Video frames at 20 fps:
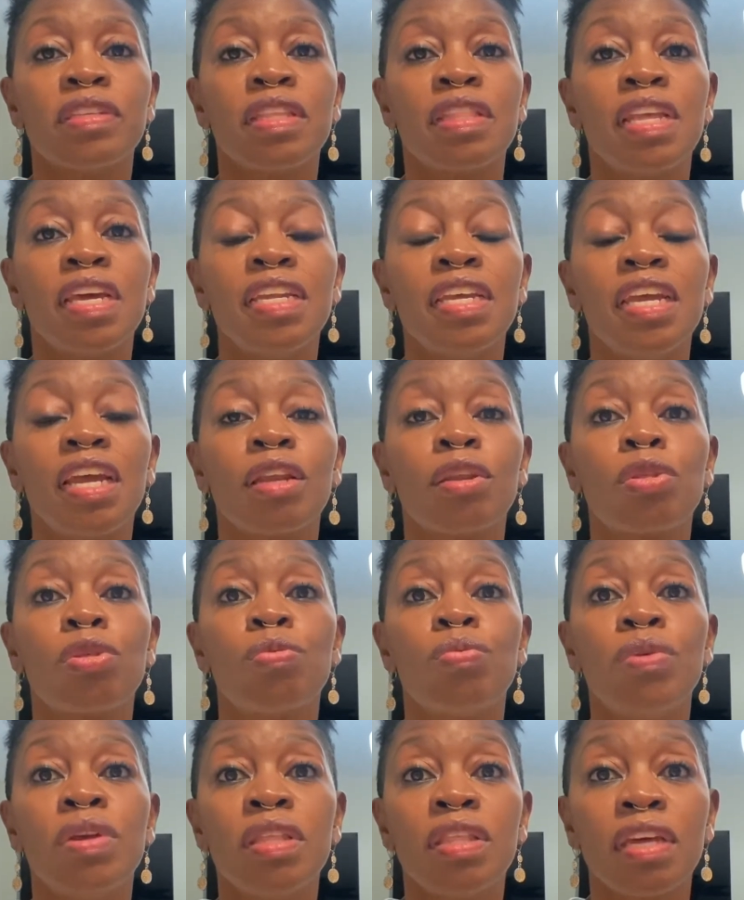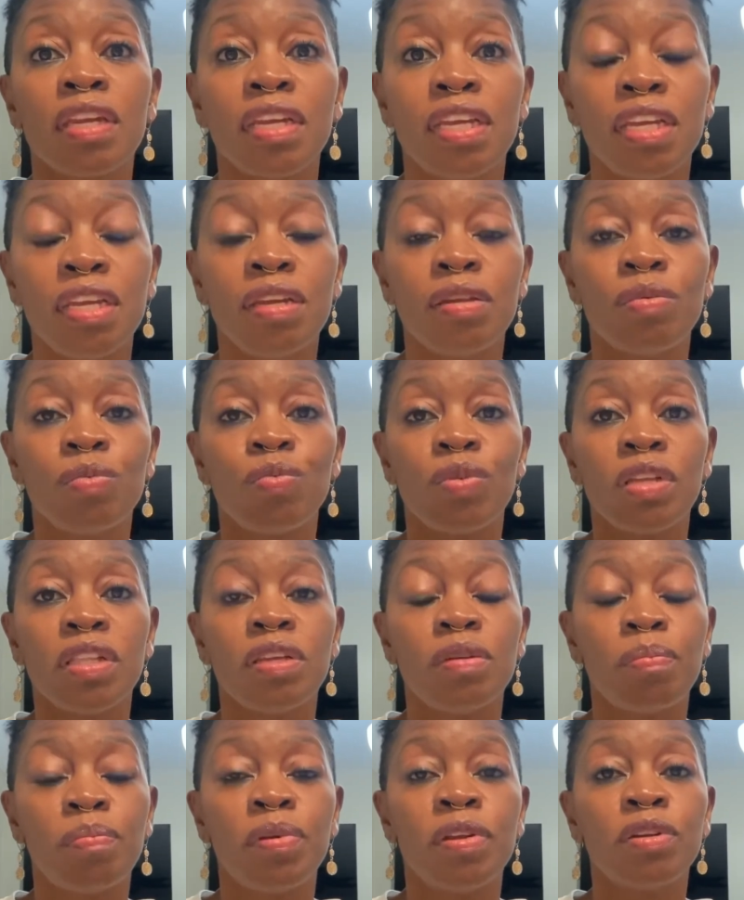And then he had three that he
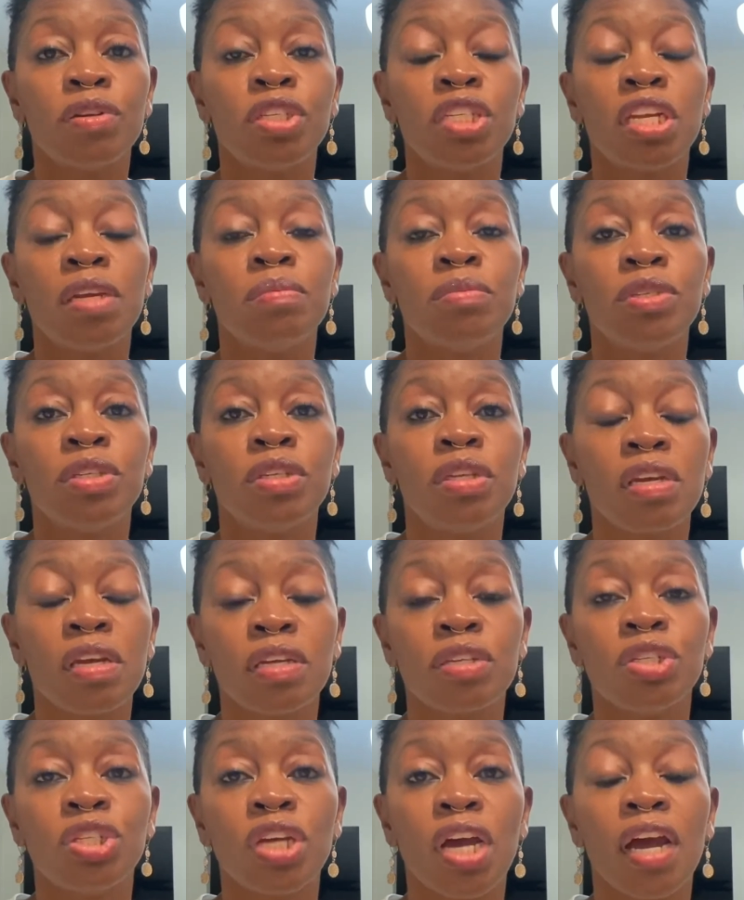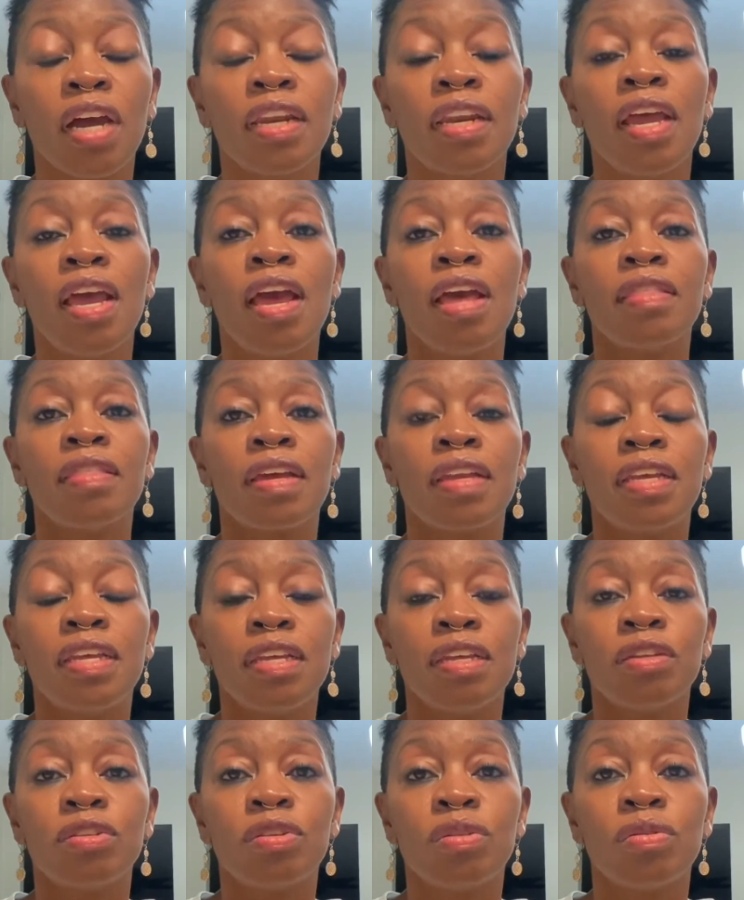really, Peter, James, and John, that
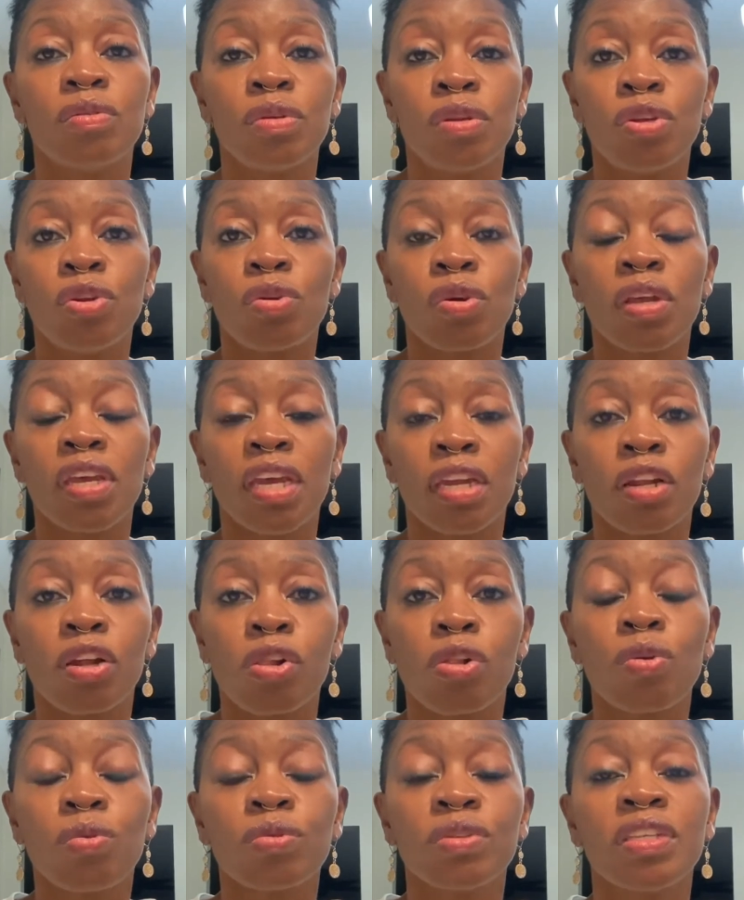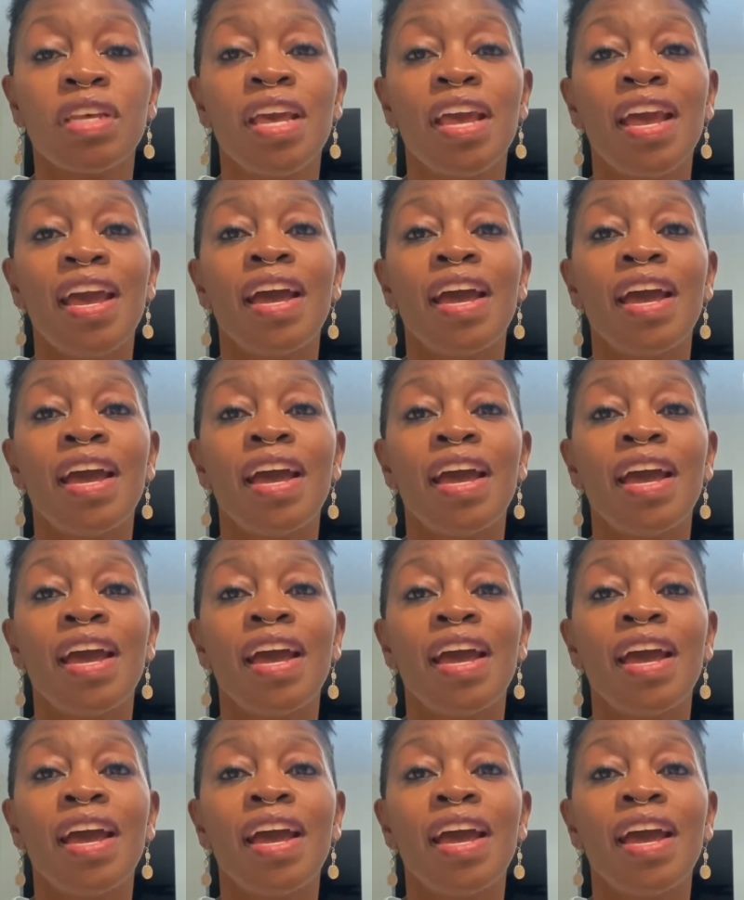he is, you know, he had close.